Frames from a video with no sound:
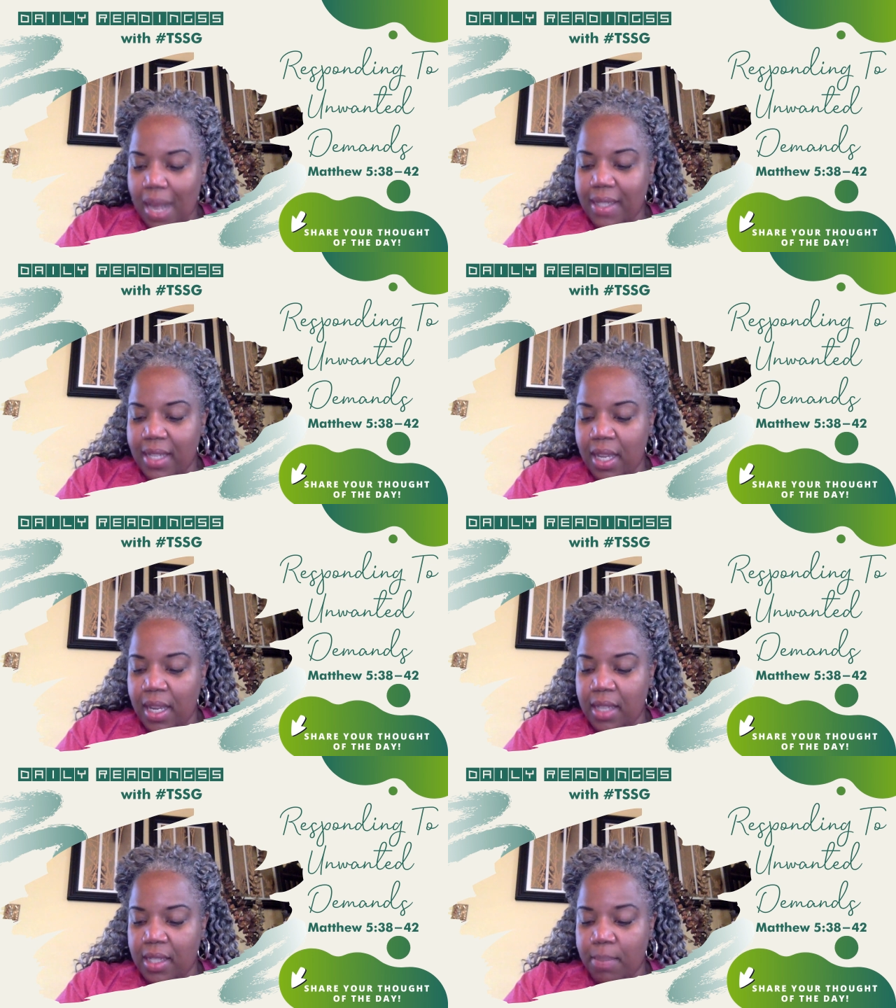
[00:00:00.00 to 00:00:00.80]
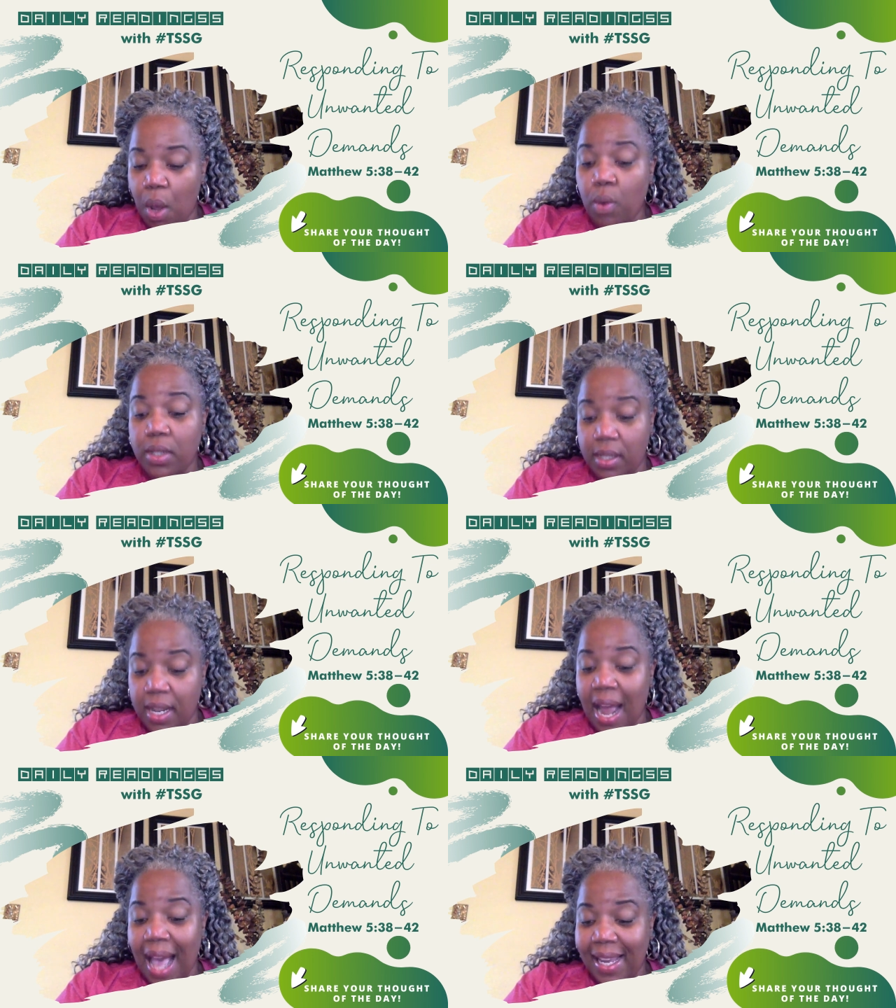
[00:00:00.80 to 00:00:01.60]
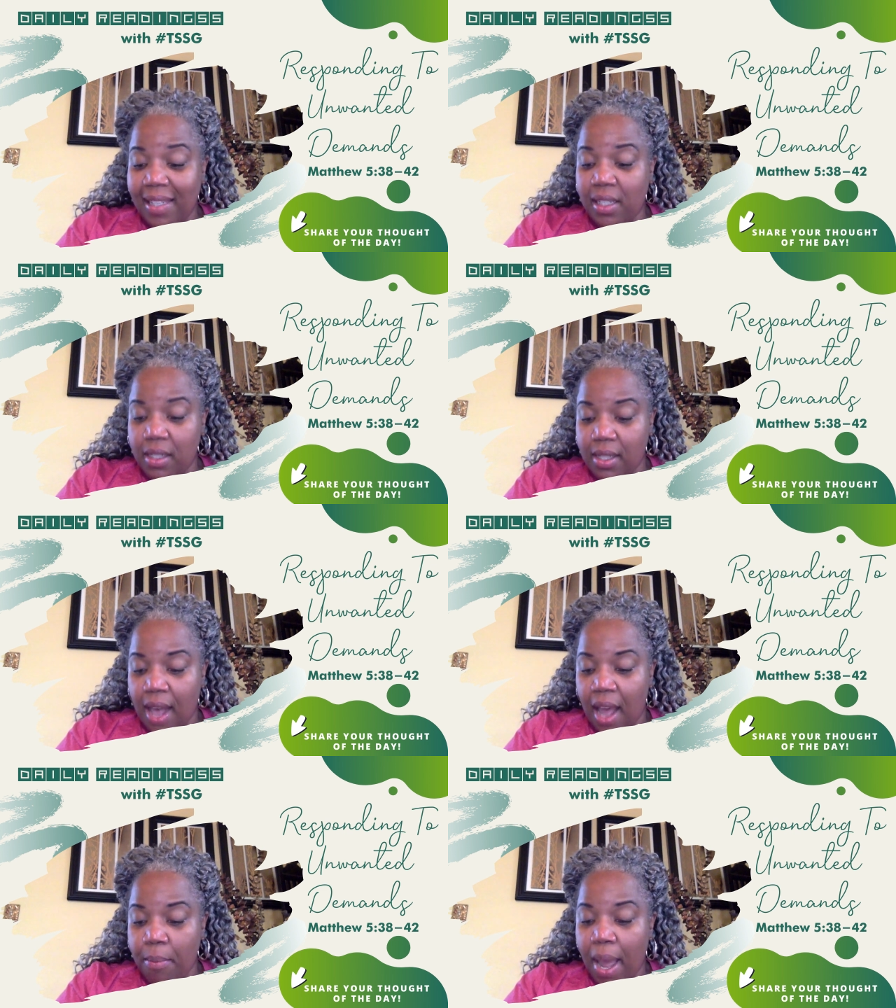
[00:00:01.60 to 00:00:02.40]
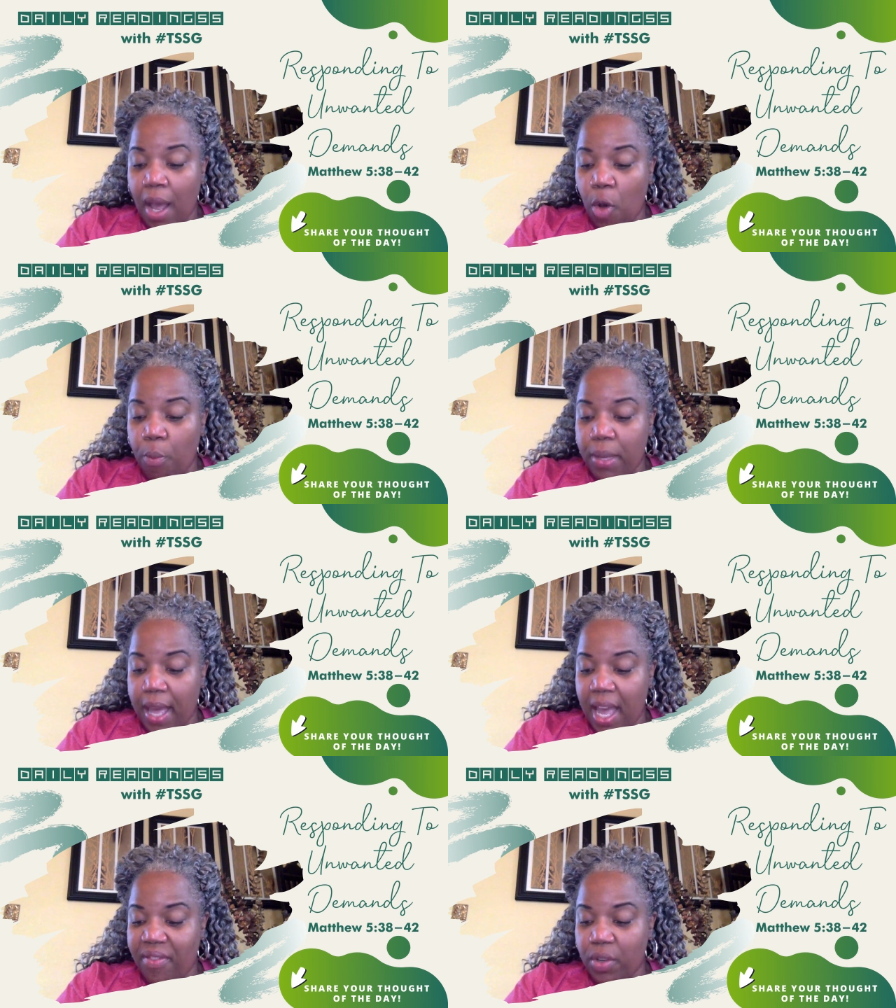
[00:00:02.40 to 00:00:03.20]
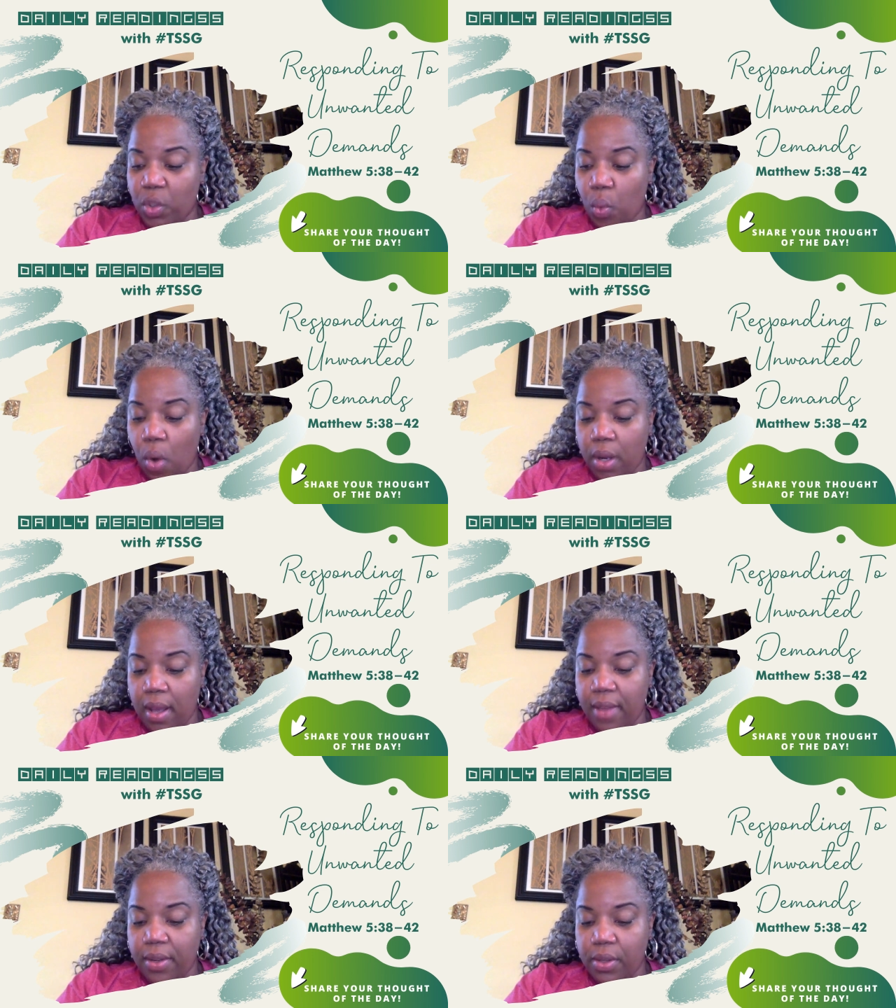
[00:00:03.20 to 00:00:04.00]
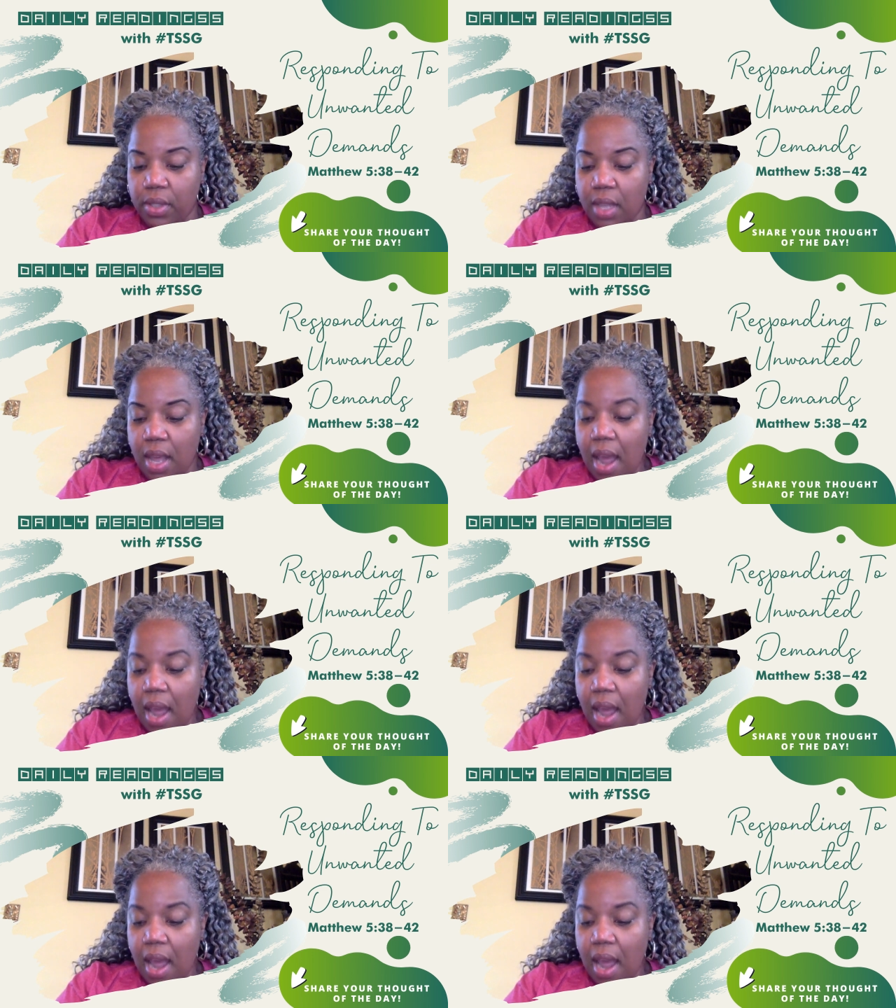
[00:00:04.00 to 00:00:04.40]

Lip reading: I see is most is that I get to decide my own behavior toward others.